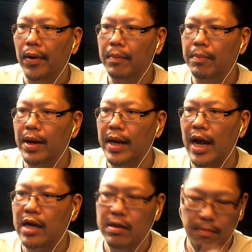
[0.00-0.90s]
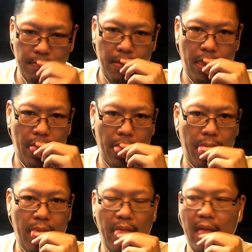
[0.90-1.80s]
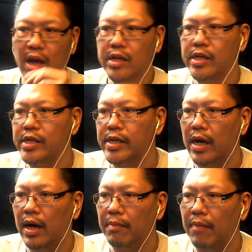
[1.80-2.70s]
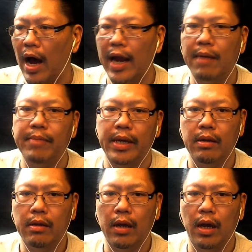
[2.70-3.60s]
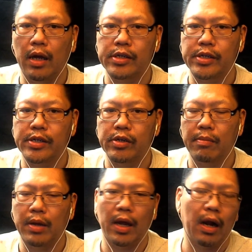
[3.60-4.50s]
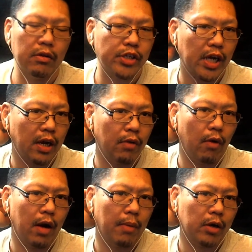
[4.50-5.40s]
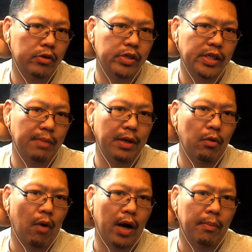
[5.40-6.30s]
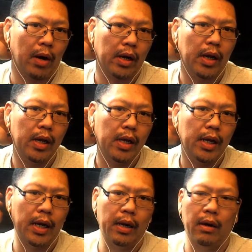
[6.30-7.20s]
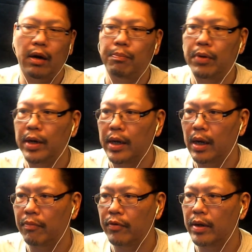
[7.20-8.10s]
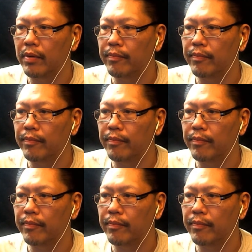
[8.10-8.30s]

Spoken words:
But yeah, Shishi, IM me. Show me, and I'll check out your watermark, or send me your watermark, and I'll pretty it up for you.